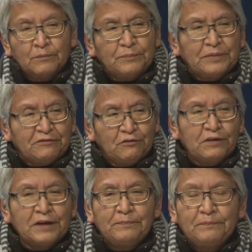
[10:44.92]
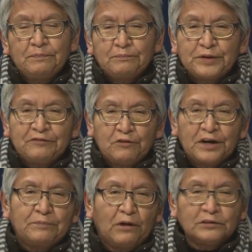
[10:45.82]
But before
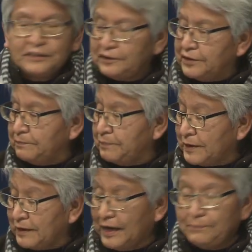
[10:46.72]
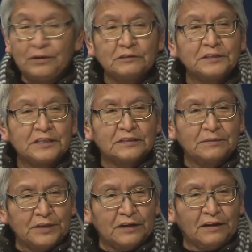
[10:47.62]
I posted them, I posted
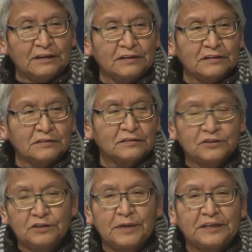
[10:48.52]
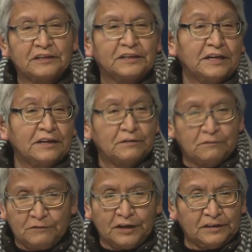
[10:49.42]
something like this to my Diné
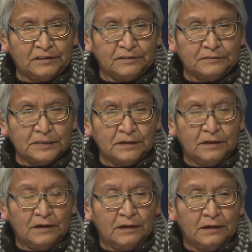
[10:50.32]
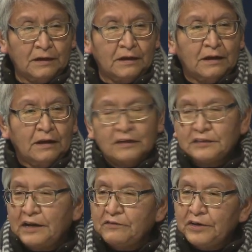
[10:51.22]
relatives. I
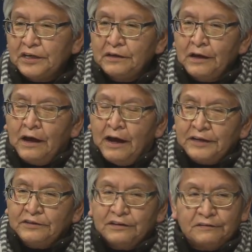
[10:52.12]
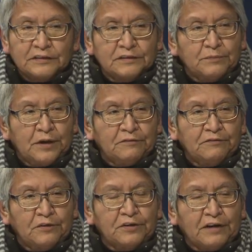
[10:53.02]
said, I took some
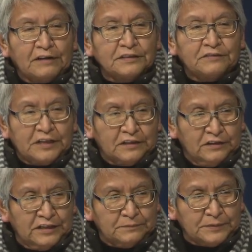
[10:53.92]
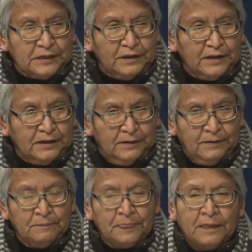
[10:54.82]
photographs of the eclipse,
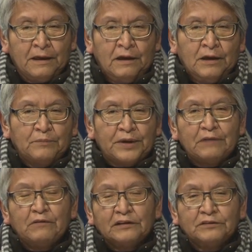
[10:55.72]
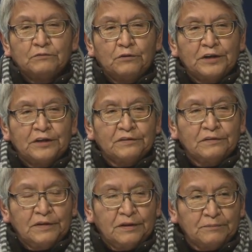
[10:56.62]
but I want to warn
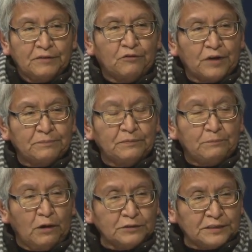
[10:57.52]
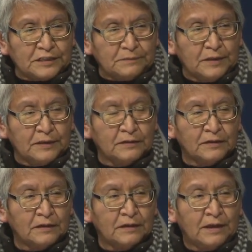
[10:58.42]
you before I post them.
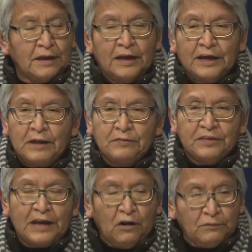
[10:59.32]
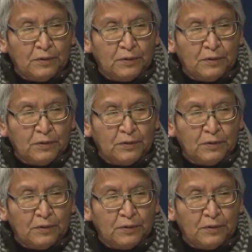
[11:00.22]
And I'll